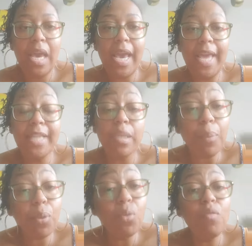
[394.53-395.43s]
It's
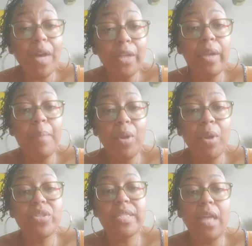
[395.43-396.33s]
approved under
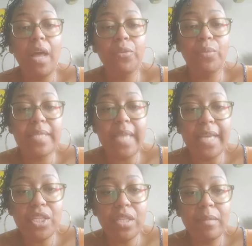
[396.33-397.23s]
emergency
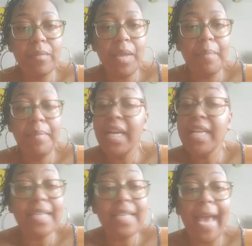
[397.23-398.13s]
authorization
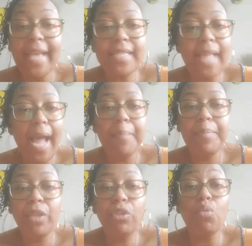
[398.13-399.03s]
because it has not
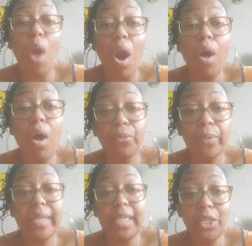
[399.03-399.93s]
been through all
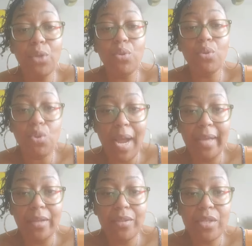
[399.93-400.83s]
3 clinical
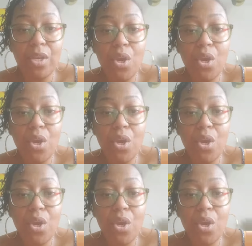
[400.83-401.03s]
trials,